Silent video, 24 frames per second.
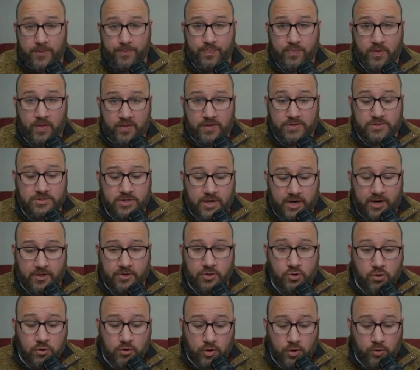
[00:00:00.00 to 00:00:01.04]
this kind of
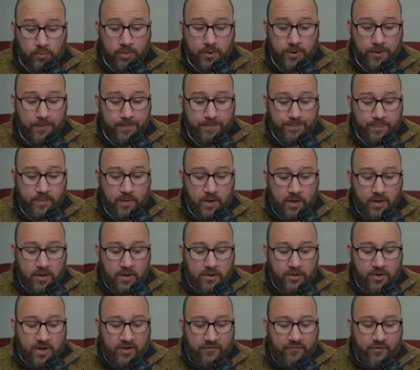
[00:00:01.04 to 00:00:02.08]
new group.
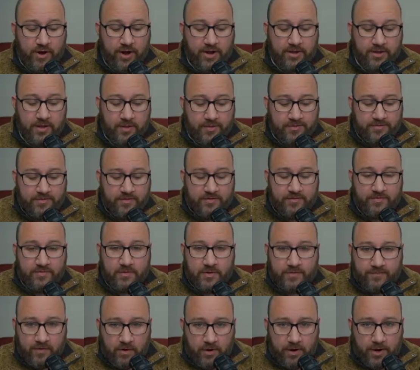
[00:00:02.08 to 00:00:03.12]
You got Frank. Now this is
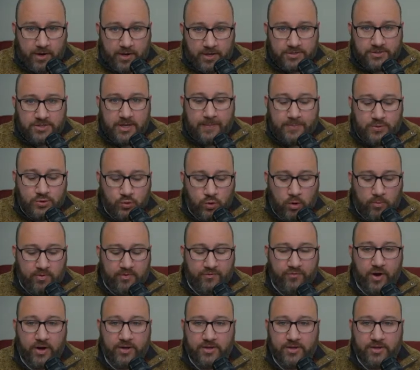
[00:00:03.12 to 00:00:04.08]
very conceptual, but Frank